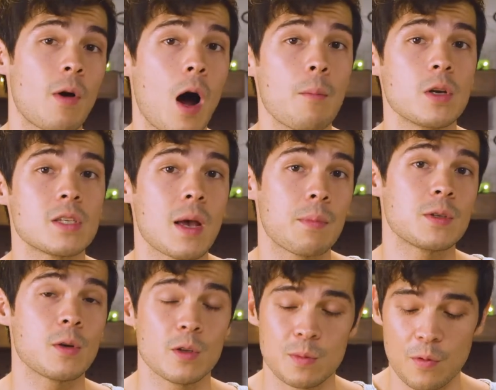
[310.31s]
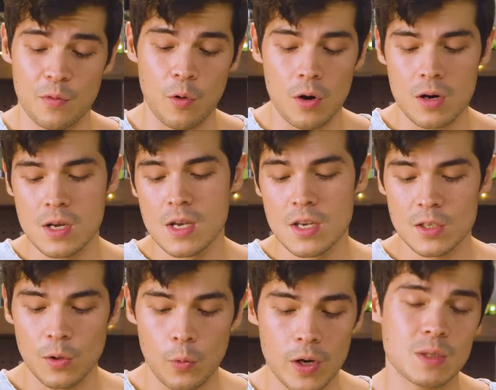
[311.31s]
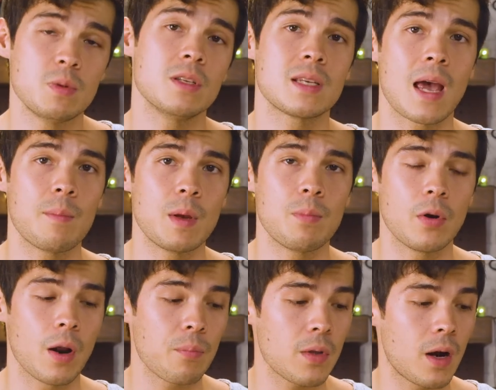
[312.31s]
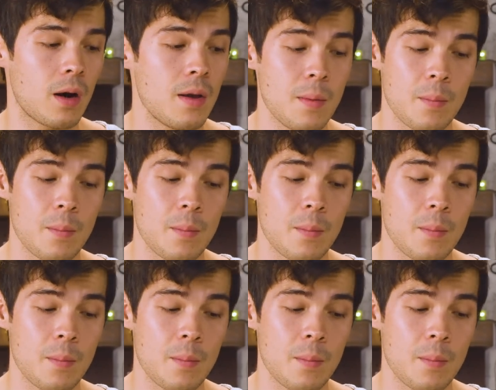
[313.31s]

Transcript: hummus episodes before, so the recipes can be put up there.